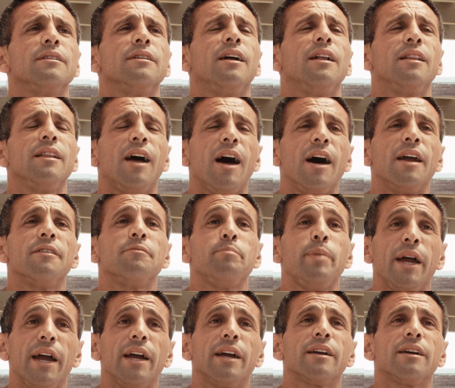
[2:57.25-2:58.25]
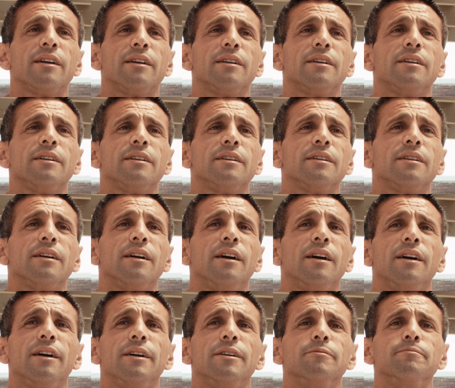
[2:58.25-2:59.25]
a lot of pec
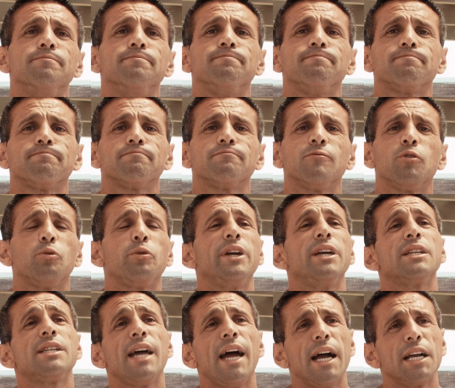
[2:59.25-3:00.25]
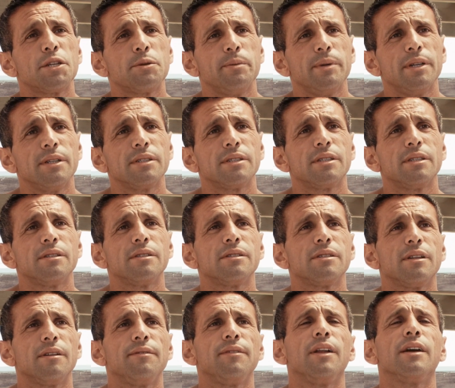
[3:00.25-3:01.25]
reattachments and
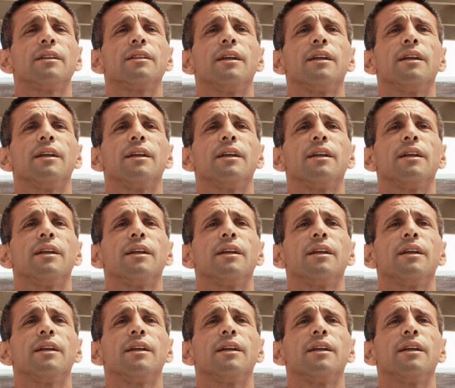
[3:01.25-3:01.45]
stuff like